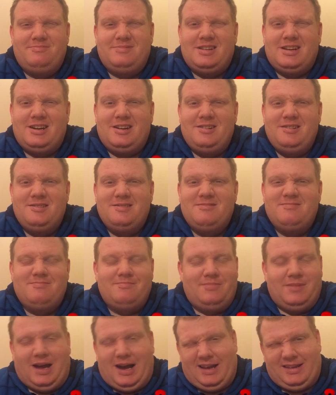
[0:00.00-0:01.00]
No?
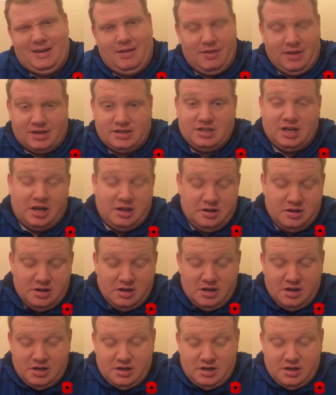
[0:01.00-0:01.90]
Nah, didn't think so.